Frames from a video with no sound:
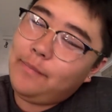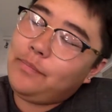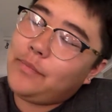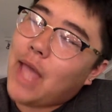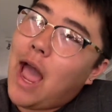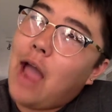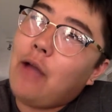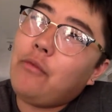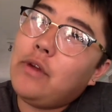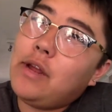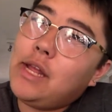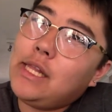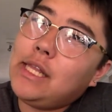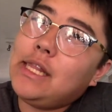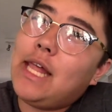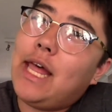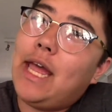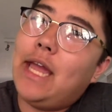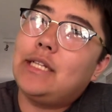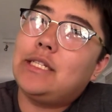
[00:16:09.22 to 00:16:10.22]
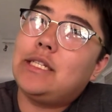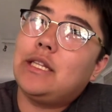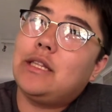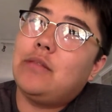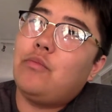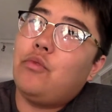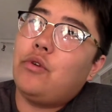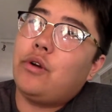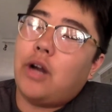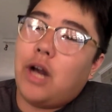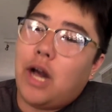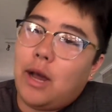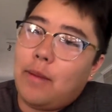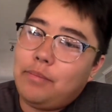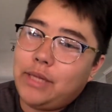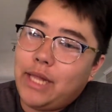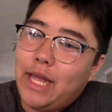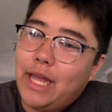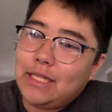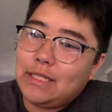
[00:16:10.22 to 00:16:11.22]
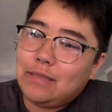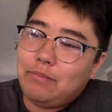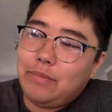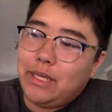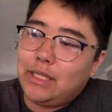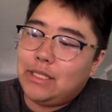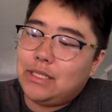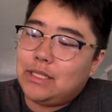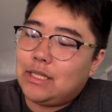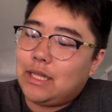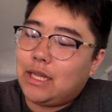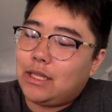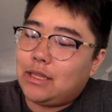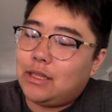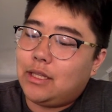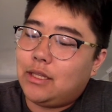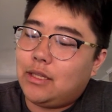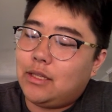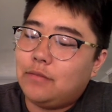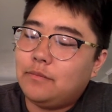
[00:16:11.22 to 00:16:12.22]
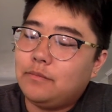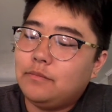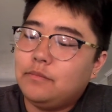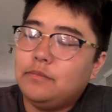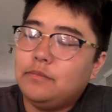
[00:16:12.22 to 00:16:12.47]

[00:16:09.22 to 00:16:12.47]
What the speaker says: I really liked the more complex beats, like the,